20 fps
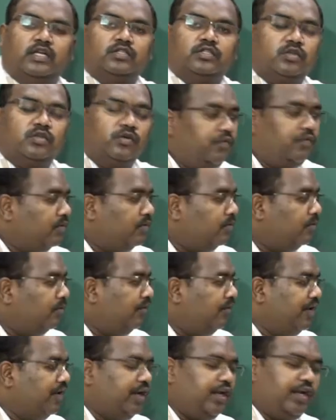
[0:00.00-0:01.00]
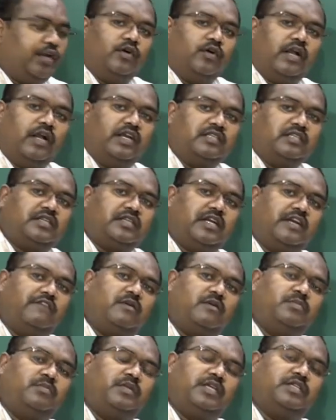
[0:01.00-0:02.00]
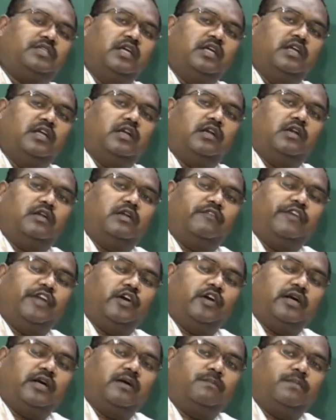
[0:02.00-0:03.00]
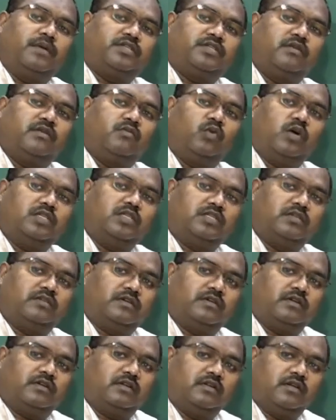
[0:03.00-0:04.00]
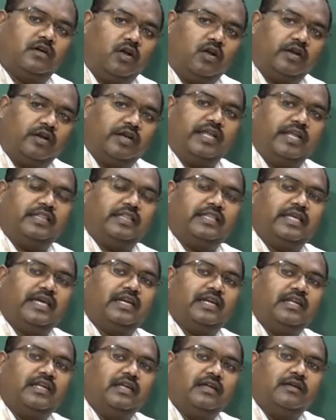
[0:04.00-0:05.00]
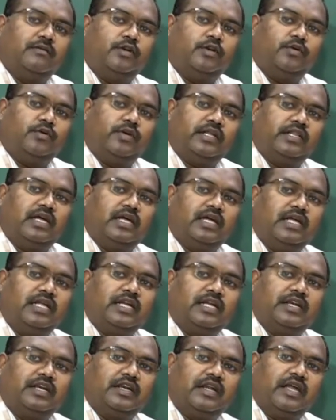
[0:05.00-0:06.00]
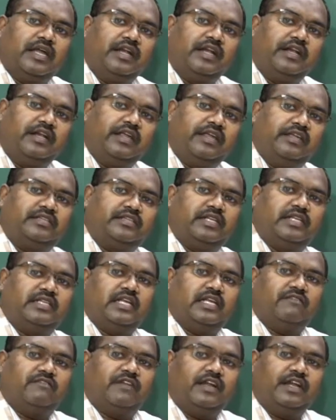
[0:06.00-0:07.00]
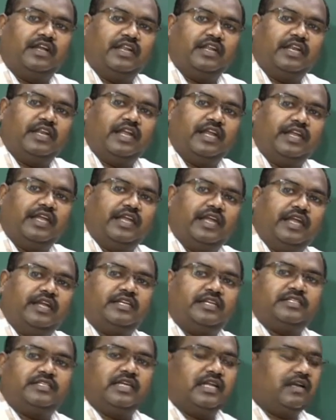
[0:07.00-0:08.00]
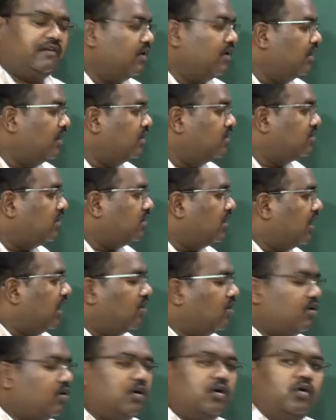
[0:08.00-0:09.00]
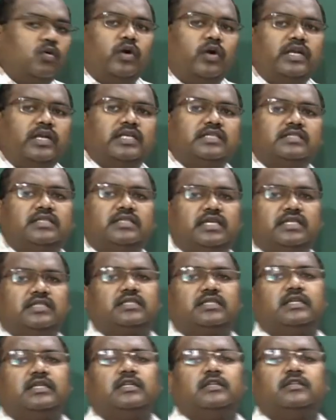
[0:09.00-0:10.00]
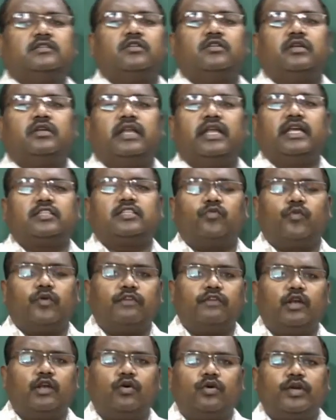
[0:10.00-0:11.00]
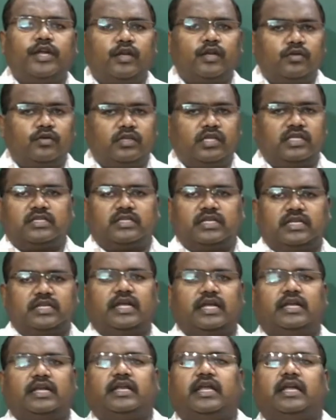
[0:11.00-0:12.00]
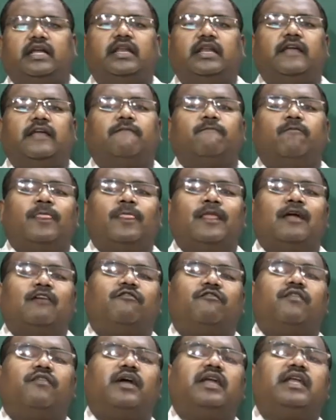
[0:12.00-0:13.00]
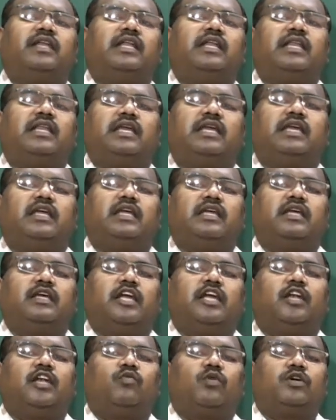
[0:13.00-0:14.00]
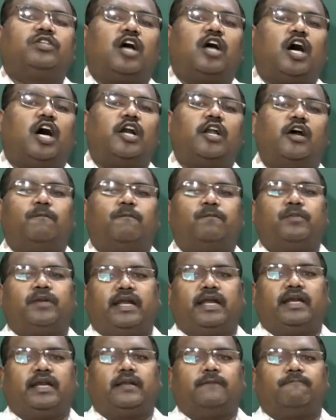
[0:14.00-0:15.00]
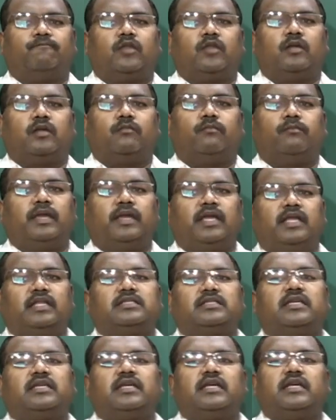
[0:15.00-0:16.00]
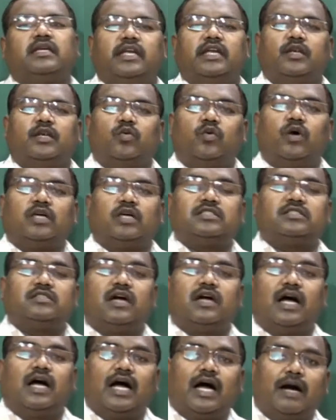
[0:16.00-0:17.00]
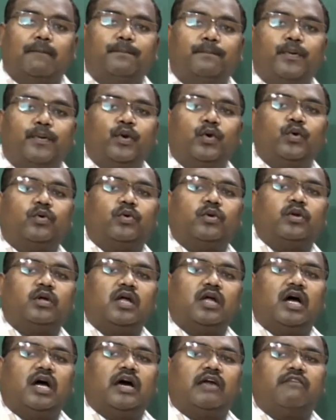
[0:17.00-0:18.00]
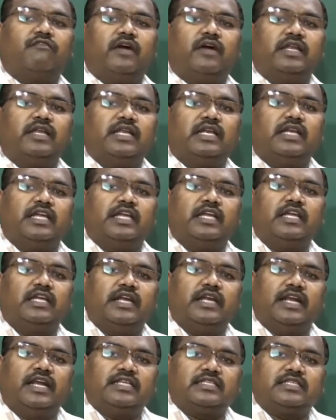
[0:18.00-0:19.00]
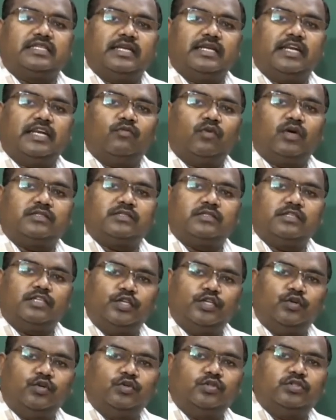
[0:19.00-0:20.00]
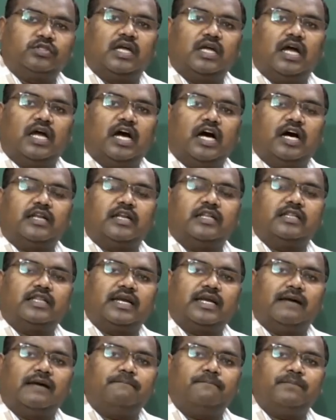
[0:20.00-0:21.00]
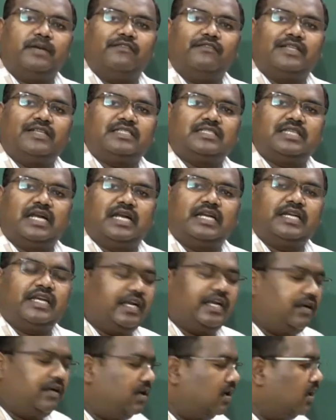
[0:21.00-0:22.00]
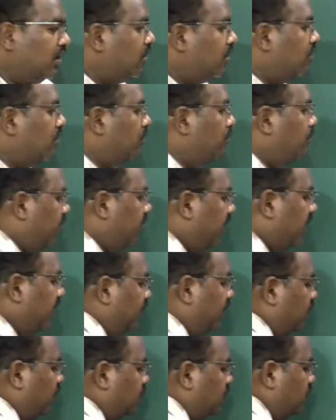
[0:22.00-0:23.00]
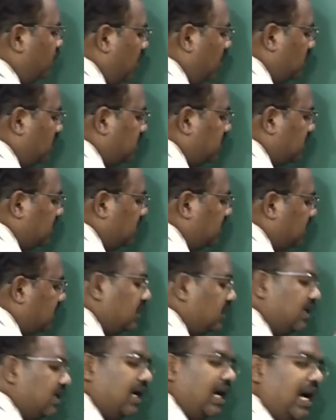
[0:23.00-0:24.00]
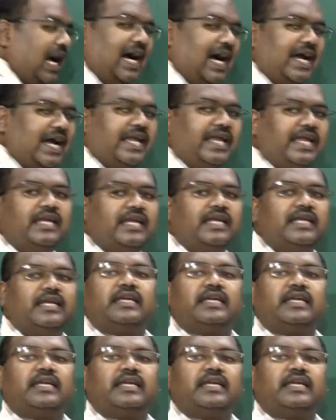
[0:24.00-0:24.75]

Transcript: So we need to understand from this, video compression was already there during the 90s itself, 1988 itself. So now what is this? So next, when we look into this technique, finally it was adopted, means it was approved, or finally it was used, or the company which started to make use was ITU-T.